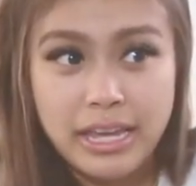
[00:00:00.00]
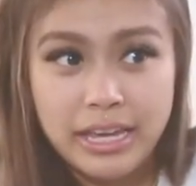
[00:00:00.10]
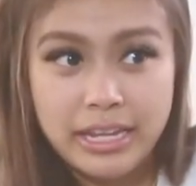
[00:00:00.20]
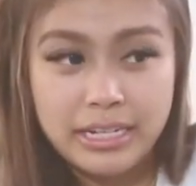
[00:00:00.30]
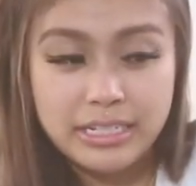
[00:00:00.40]

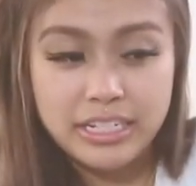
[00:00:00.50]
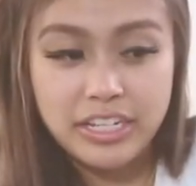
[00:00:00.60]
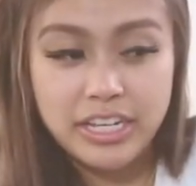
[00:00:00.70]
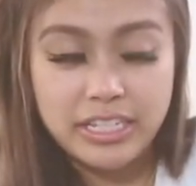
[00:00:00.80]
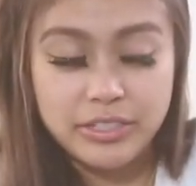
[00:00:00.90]
and
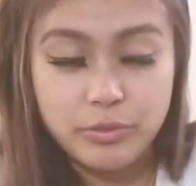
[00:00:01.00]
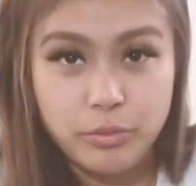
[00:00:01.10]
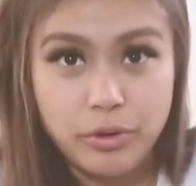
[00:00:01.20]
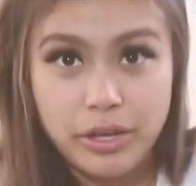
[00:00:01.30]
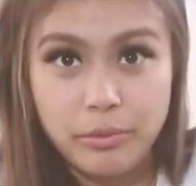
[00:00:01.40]
it's
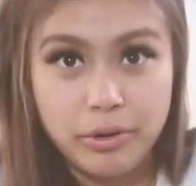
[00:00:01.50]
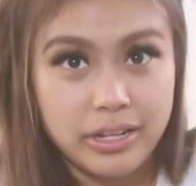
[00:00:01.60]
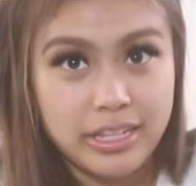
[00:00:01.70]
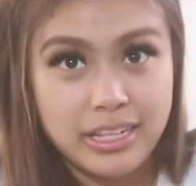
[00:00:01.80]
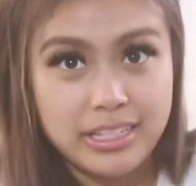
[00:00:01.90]
way
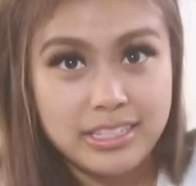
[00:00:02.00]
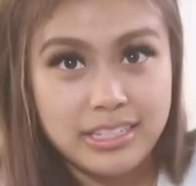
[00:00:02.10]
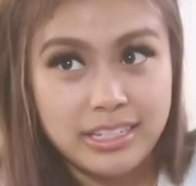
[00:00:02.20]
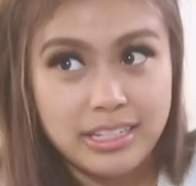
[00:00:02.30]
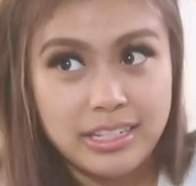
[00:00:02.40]
worth it
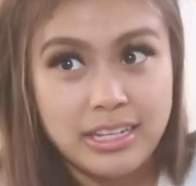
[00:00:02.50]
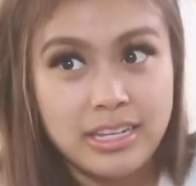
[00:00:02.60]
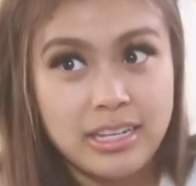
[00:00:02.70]
to